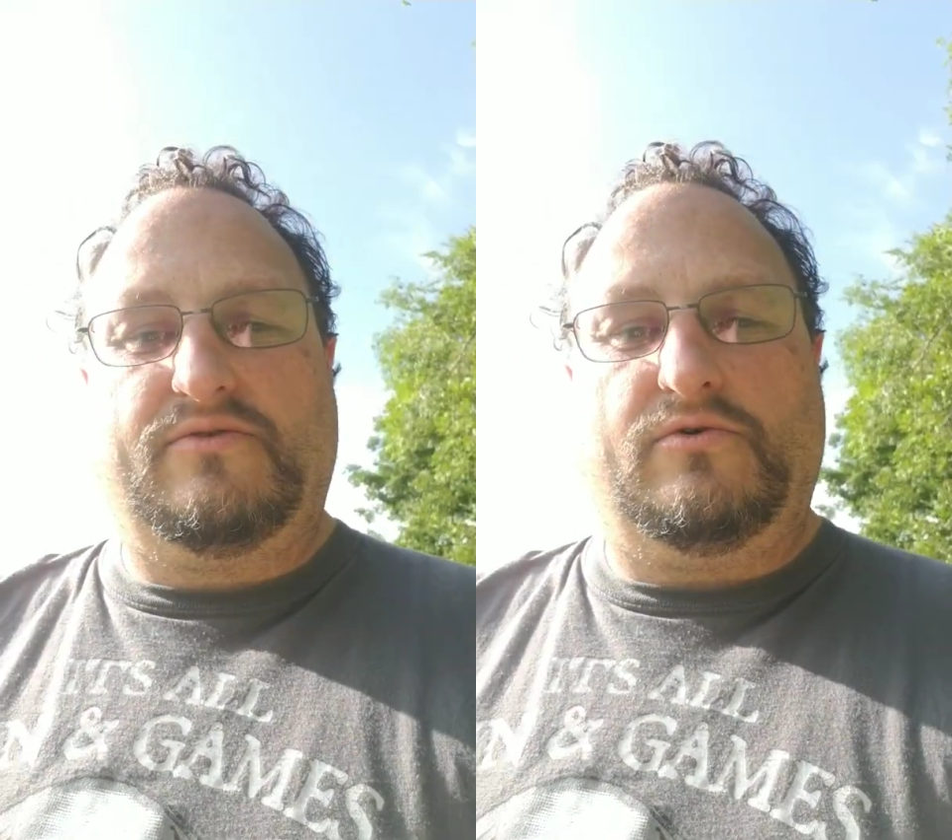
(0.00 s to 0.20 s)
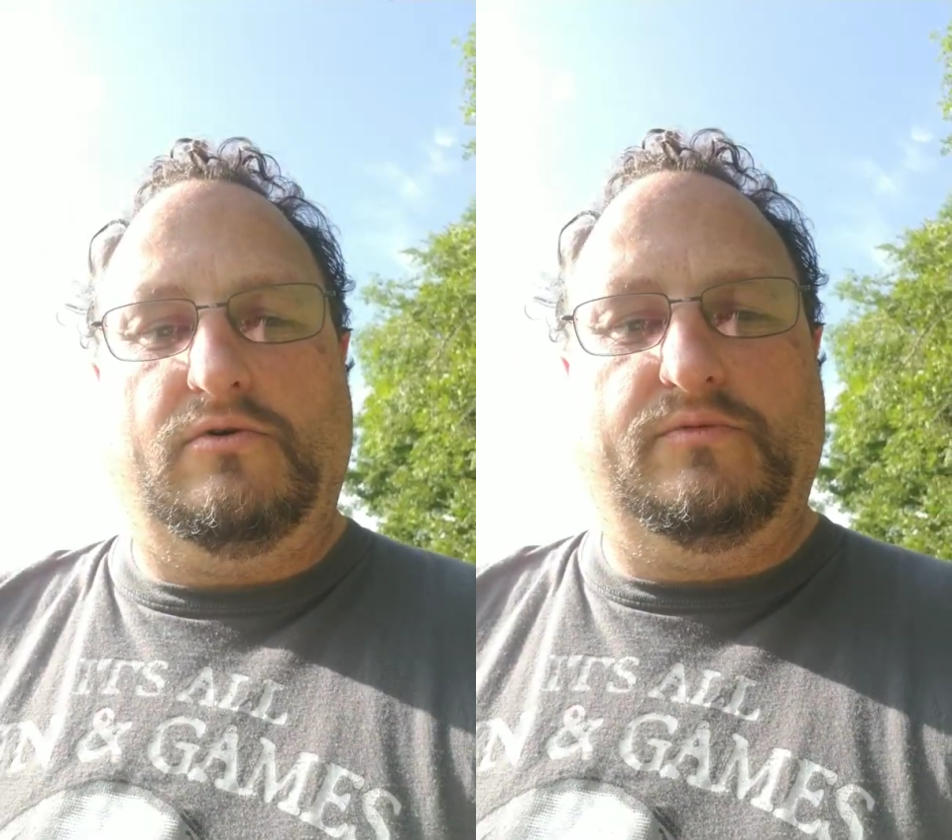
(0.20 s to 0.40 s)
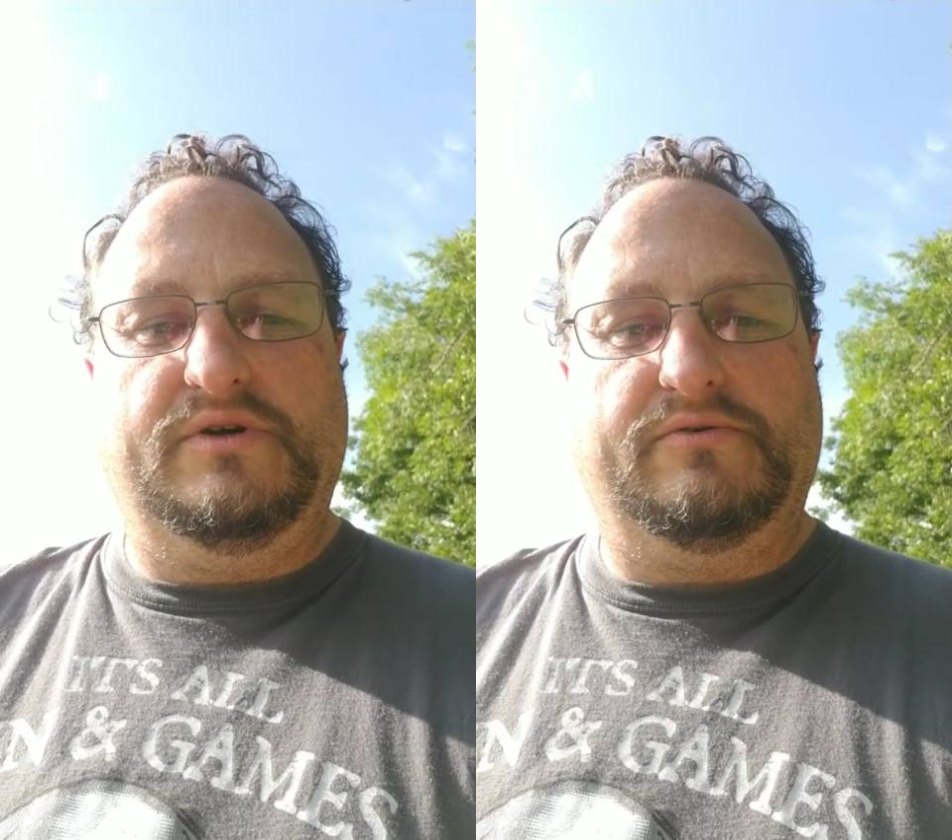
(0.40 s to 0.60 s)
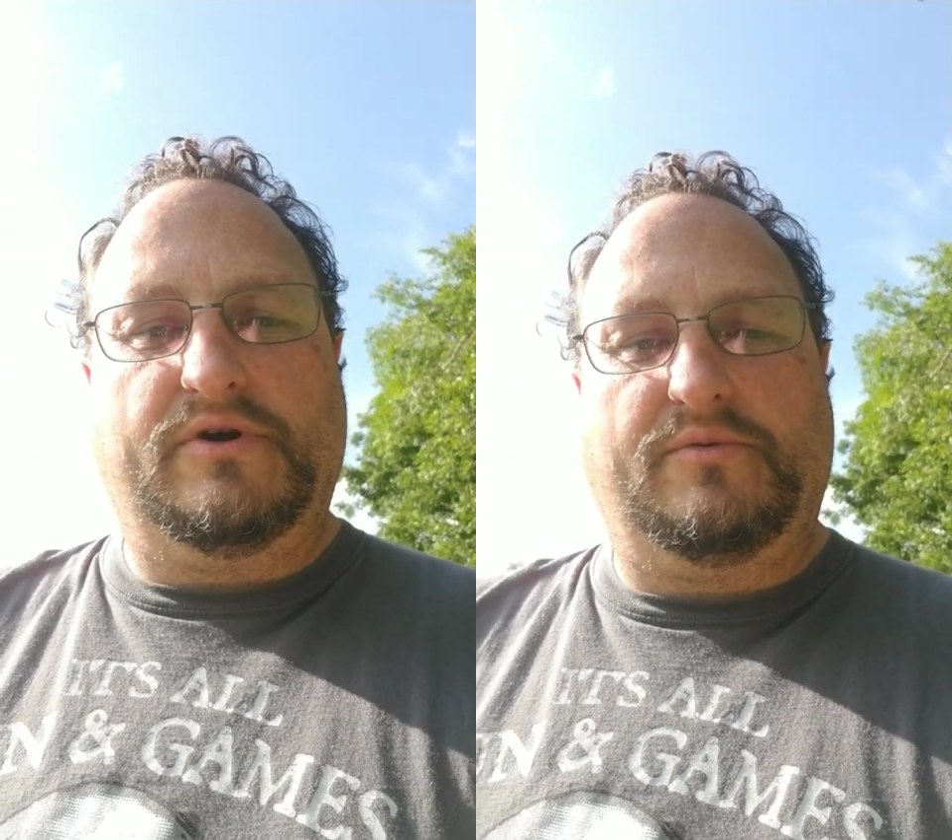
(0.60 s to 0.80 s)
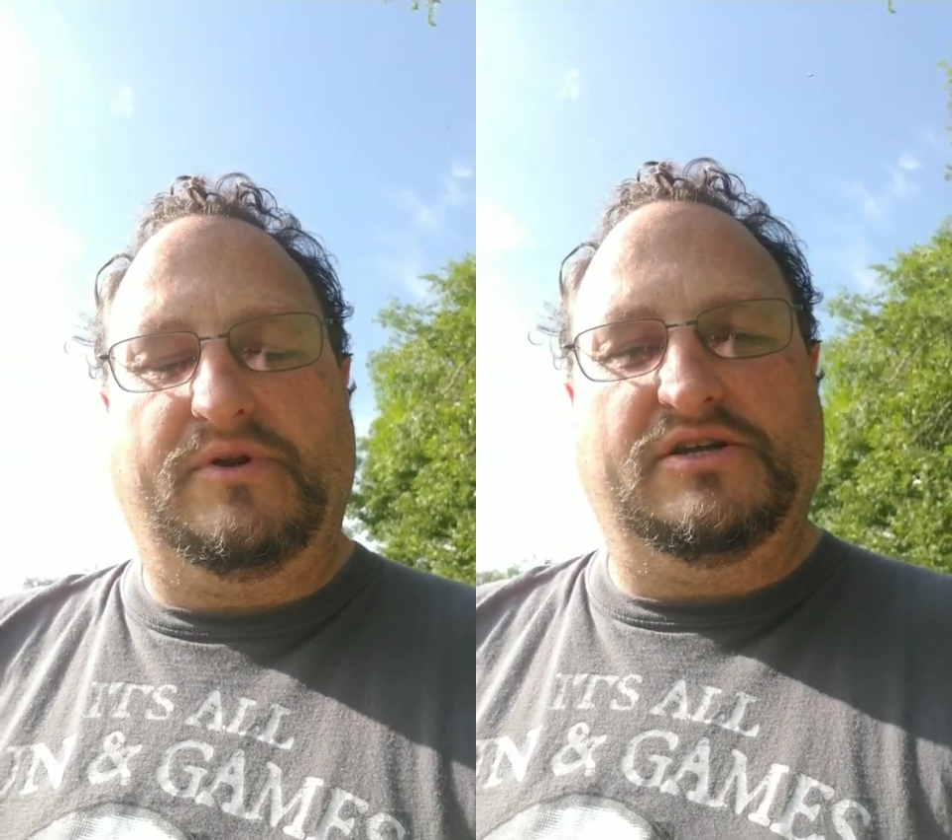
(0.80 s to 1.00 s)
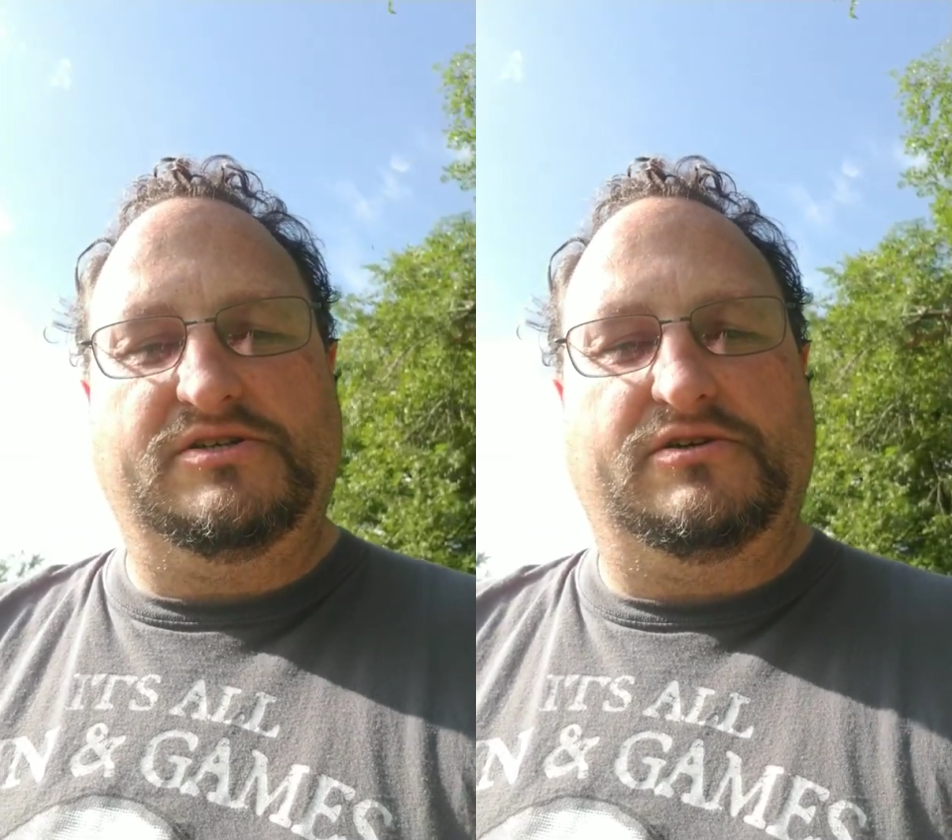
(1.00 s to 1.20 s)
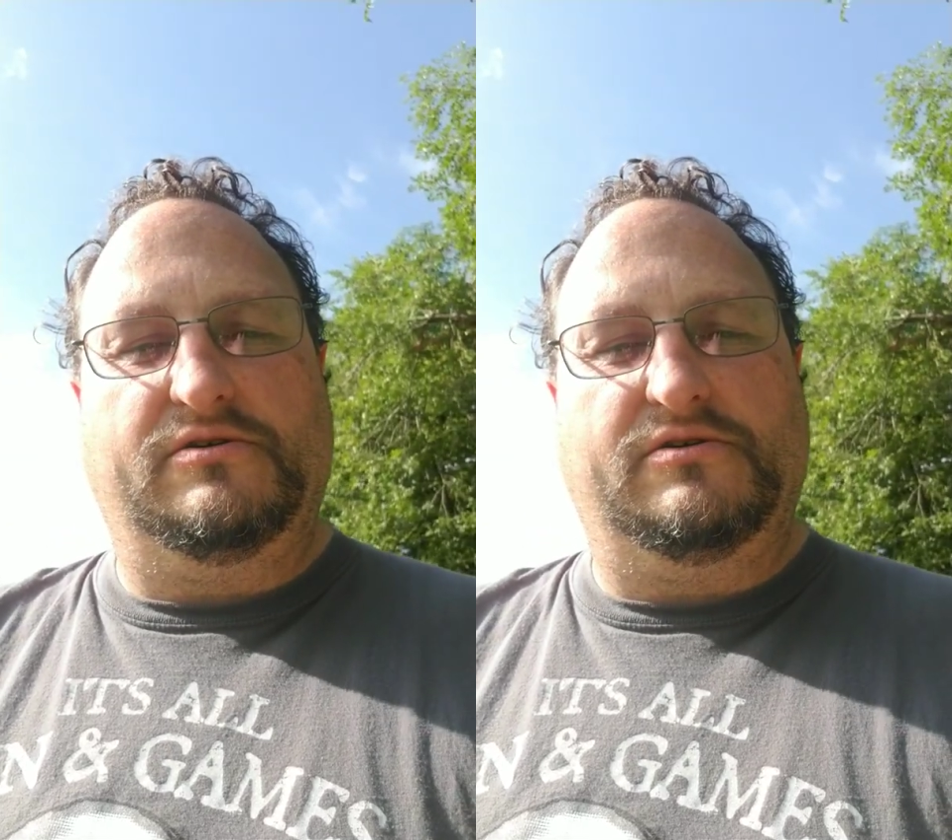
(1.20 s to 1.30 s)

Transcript: throw them a recommendation here